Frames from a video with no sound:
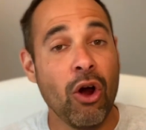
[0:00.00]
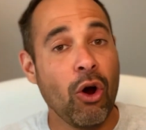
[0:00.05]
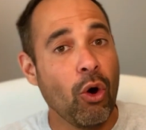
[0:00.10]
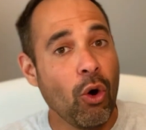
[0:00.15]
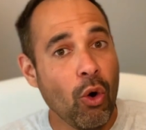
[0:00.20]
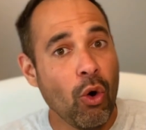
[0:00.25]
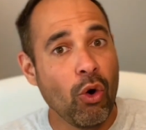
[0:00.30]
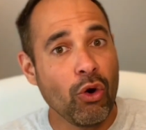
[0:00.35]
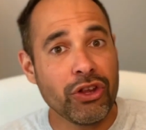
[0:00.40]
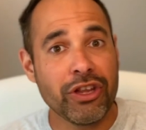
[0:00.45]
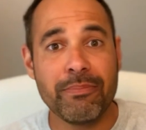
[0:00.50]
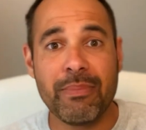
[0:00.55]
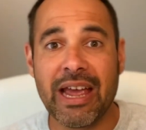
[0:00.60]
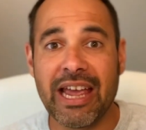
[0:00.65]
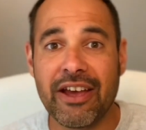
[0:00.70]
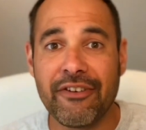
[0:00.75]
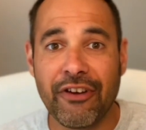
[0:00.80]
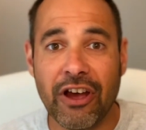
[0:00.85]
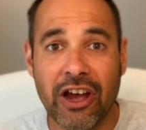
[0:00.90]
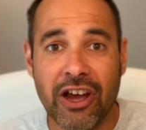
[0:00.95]
or you may
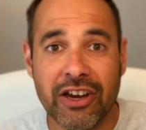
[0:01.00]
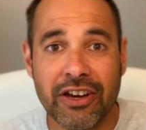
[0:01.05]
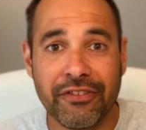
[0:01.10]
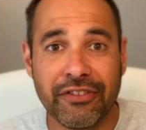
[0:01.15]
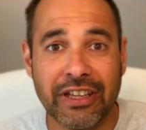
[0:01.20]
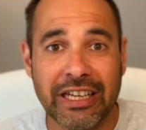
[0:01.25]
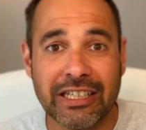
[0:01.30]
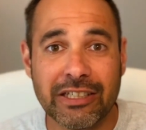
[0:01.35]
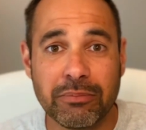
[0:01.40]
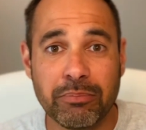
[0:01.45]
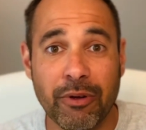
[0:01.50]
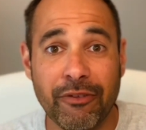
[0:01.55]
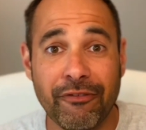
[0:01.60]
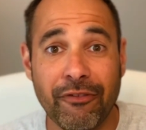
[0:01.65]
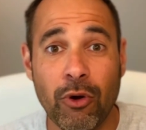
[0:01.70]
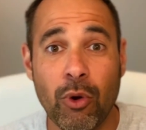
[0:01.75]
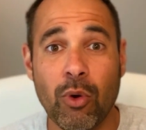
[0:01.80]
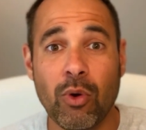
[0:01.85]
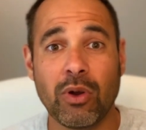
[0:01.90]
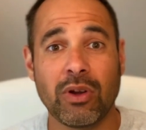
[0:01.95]
have heard of things
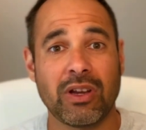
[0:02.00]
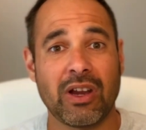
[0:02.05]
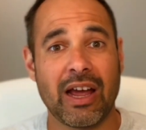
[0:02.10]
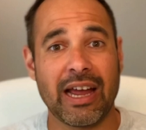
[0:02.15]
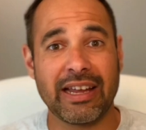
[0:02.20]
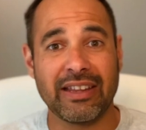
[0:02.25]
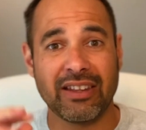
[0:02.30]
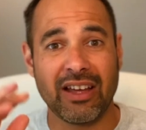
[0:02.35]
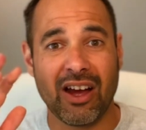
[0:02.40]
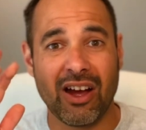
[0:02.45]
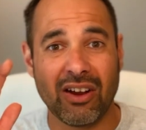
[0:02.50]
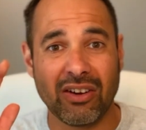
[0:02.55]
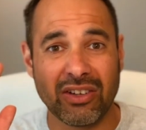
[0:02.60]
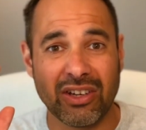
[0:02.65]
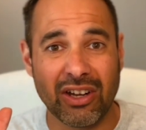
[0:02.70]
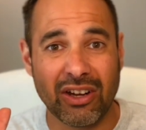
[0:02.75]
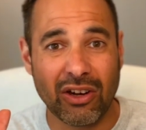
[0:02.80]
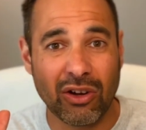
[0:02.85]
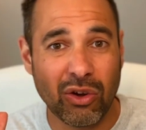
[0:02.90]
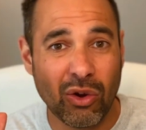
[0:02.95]
before like the
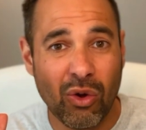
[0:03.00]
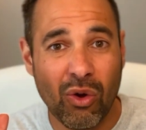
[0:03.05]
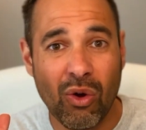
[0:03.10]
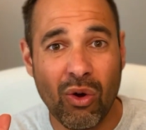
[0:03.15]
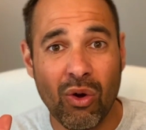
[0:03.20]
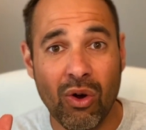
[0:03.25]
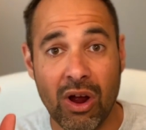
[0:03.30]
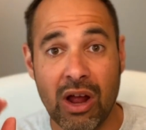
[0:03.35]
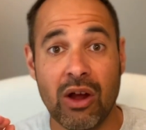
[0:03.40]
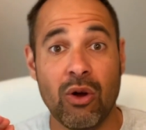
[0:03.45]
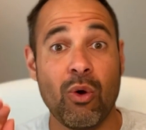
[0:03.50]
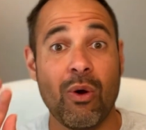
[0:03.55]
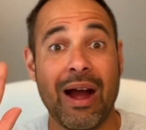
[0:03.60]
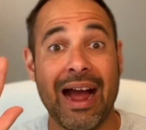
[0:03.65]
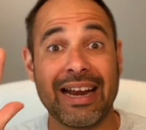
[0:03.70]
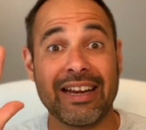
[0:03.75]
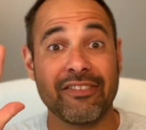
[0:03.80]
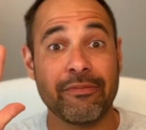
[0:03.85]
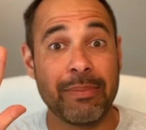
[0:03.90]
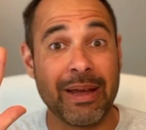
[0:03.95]
Ulnar Claw, or
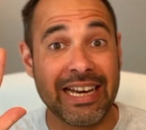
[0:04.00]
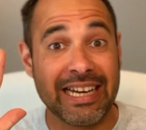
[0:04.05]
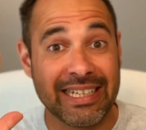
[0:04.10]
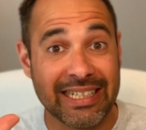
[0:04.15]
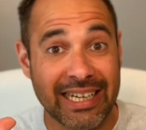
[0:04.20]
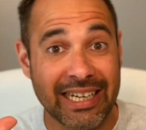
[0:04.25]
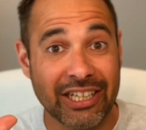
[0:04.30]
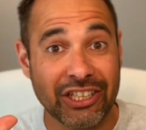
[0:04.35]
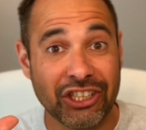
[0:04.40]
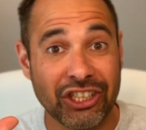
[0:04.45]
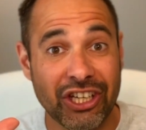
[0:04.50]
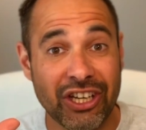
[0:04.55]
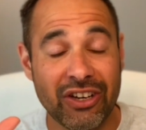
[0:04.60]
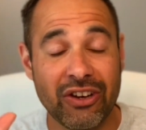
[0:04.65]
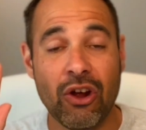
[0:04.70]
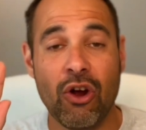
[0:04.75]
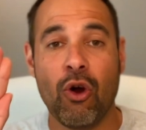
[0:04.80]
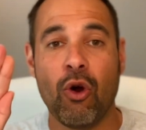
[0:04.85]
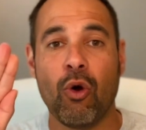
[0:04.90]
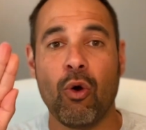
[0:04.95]
Hand of Benediction,